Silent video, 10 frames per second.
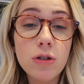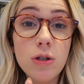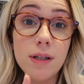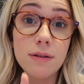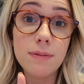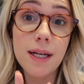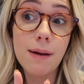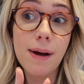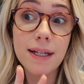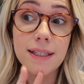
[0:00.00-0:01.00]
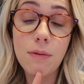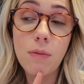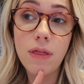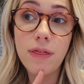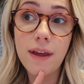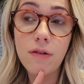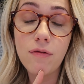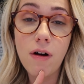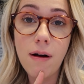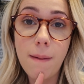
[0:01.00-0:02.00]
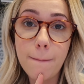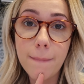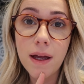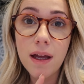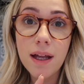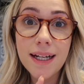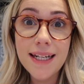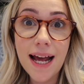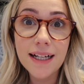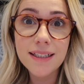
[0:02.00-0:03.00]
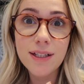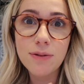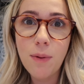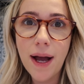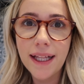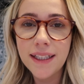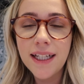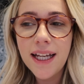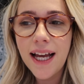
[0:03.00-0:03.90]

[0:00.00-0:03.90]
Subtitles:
two things from TK Maxx, and one thing from Next as well.